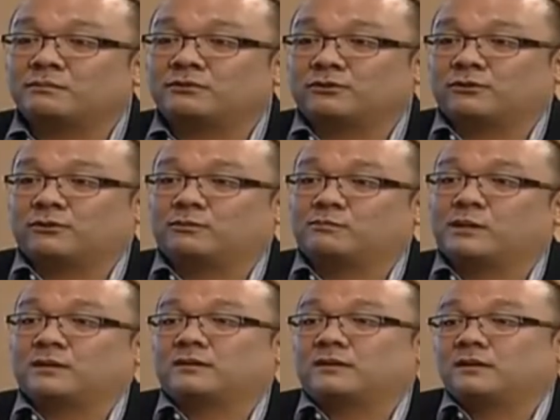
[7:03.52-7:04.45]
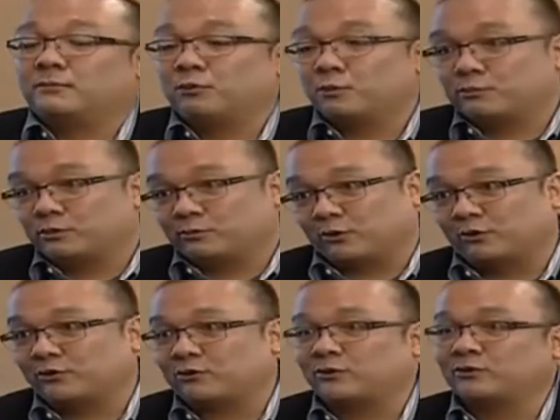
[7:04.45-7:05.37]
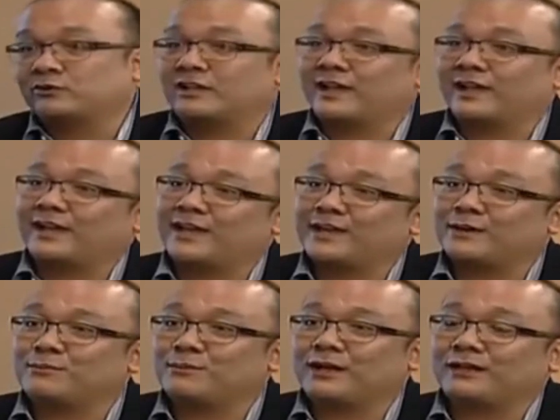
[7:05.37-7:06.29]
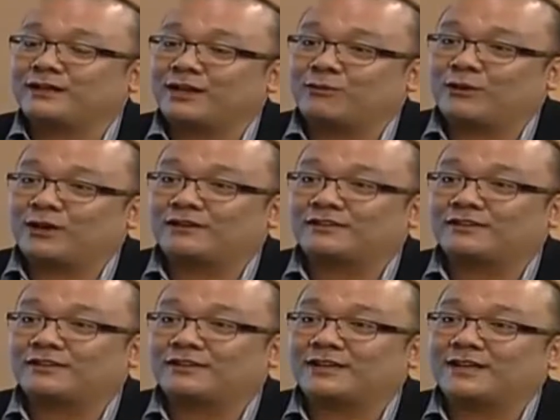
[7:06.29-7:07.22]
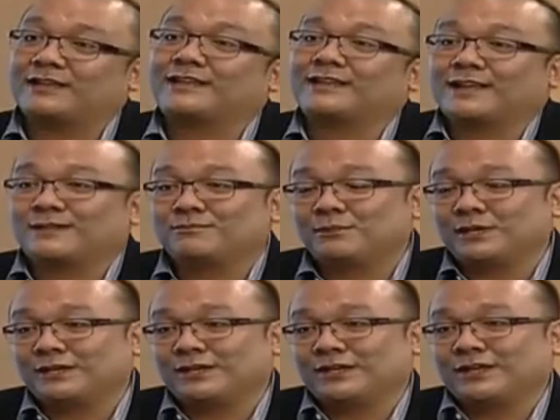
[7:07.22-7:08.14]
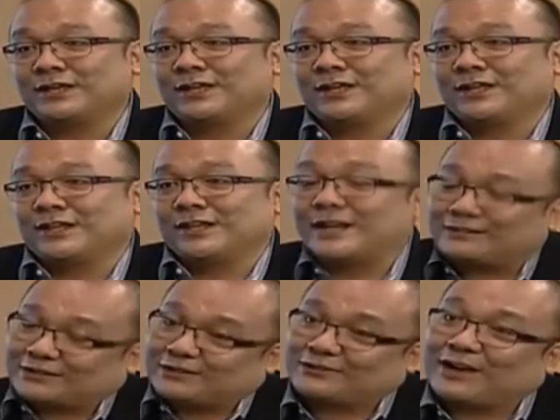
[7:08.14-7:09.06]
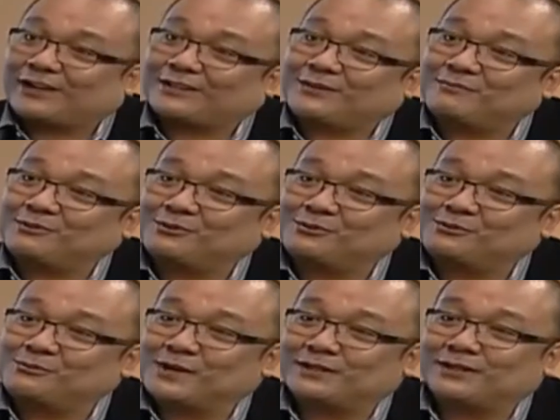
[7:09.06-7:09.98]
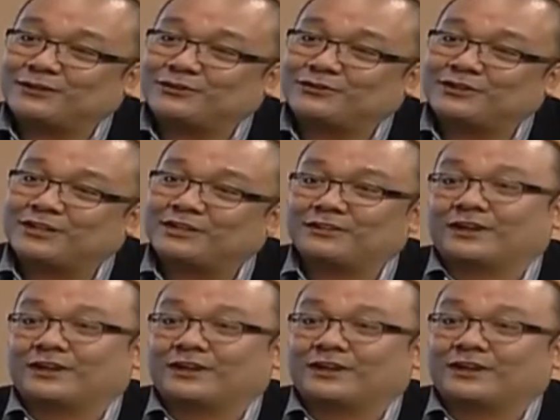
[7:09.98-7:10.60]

So, but if you put controls like AML, KYC, then it can be less attractive to money laundering.